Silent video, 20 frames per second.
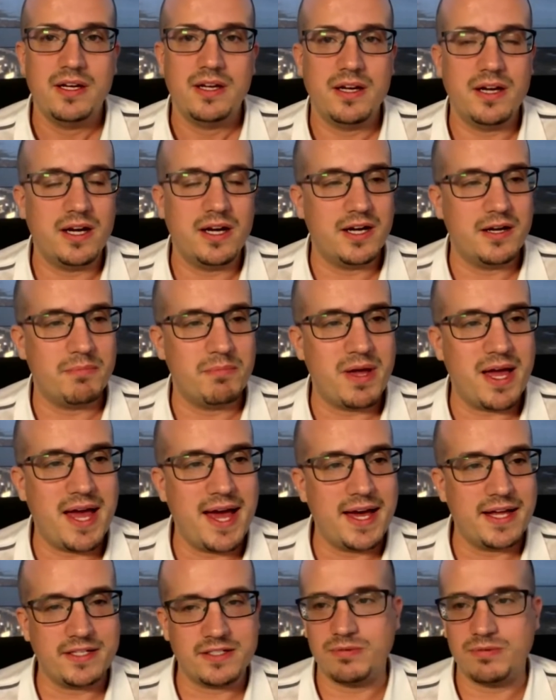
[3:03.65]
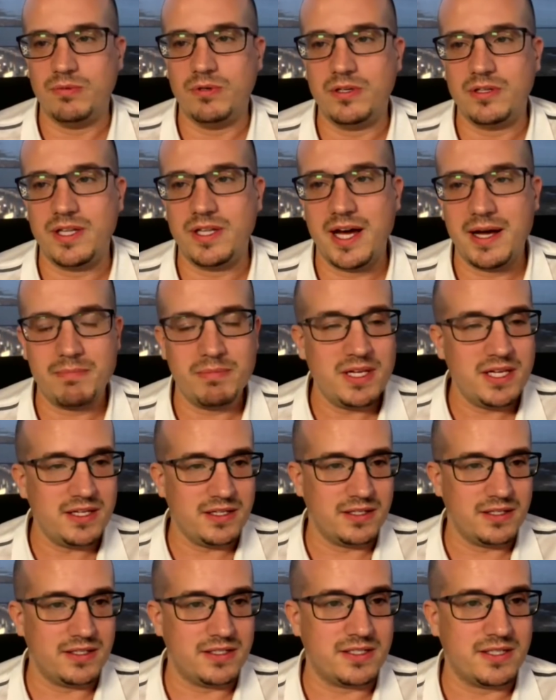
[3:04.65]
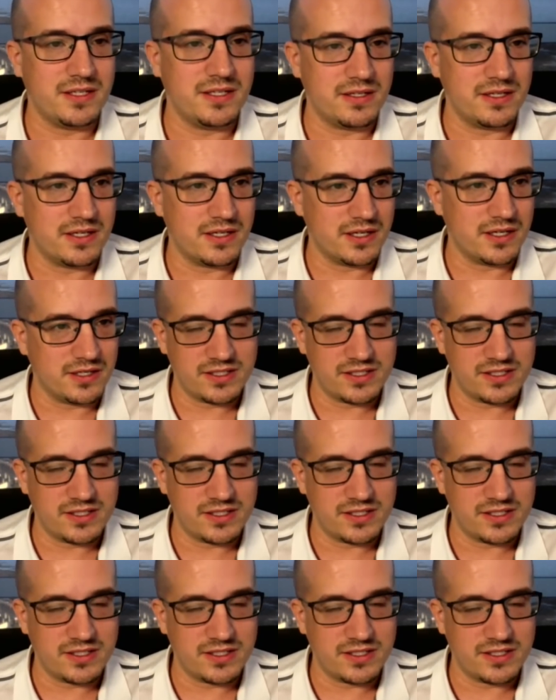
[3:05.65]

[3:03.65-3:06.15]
and what that means in the